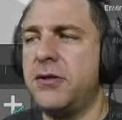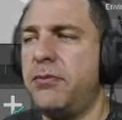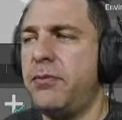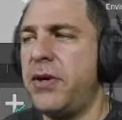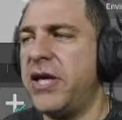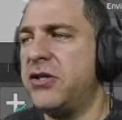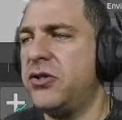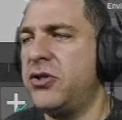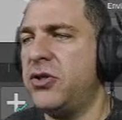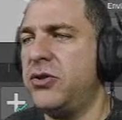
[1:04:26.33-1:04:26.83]

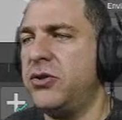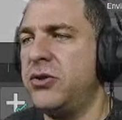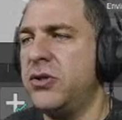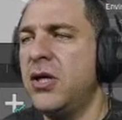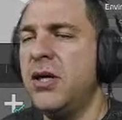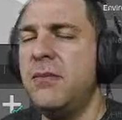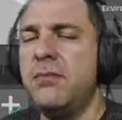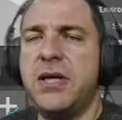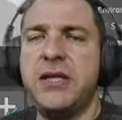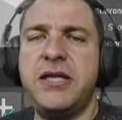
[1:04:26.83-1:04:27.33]
pictures,
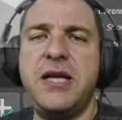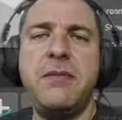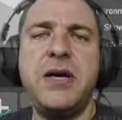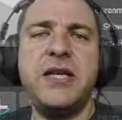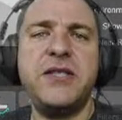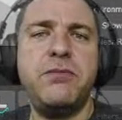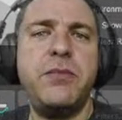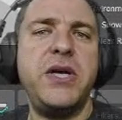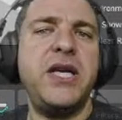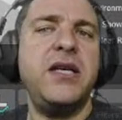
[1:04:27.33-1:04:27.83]
but they
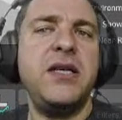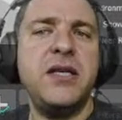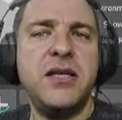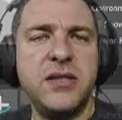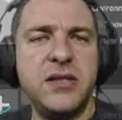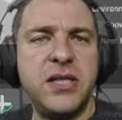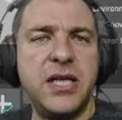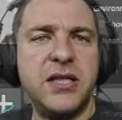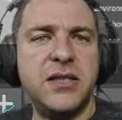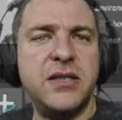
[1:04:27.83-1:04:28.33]
must be
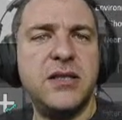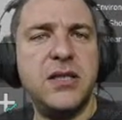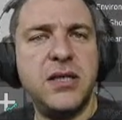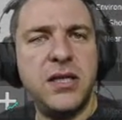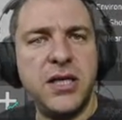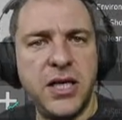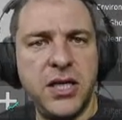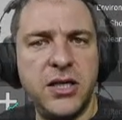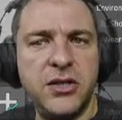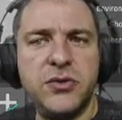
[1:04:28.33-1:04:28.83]
6
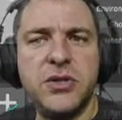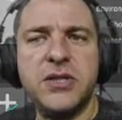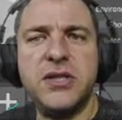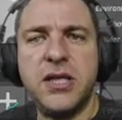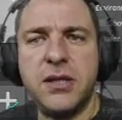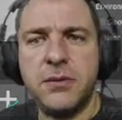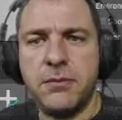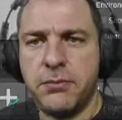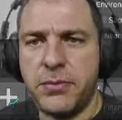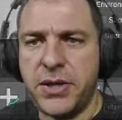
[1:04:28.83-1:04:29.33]

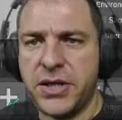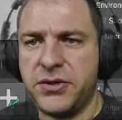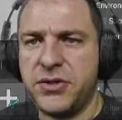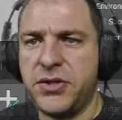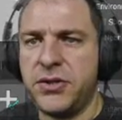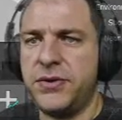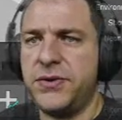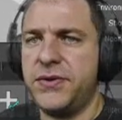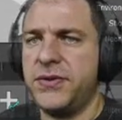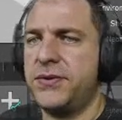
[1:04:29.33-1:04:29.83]
interesting
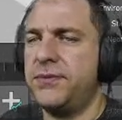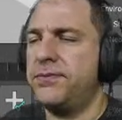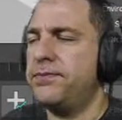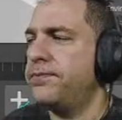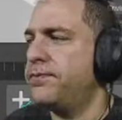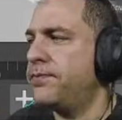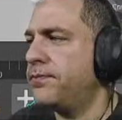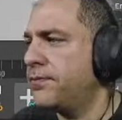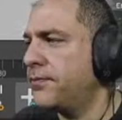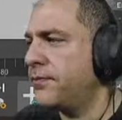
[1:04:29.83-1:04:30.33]
pictures.
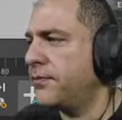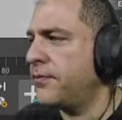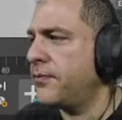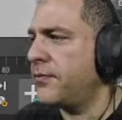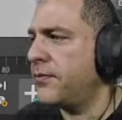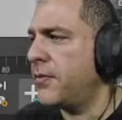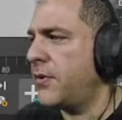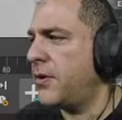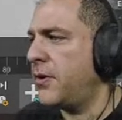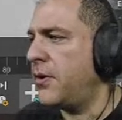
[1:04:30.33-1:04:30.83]

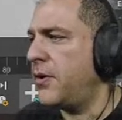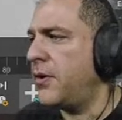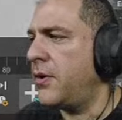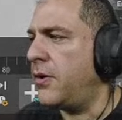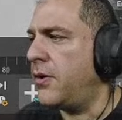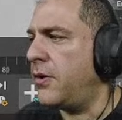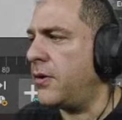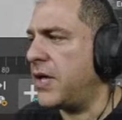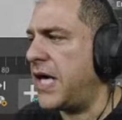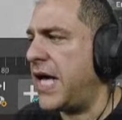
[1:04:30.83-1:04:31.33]

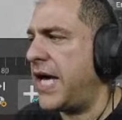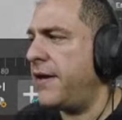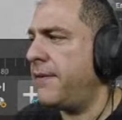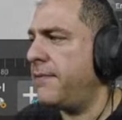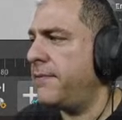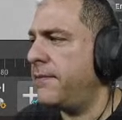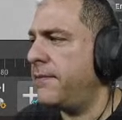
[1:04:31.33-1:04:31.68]
Okay,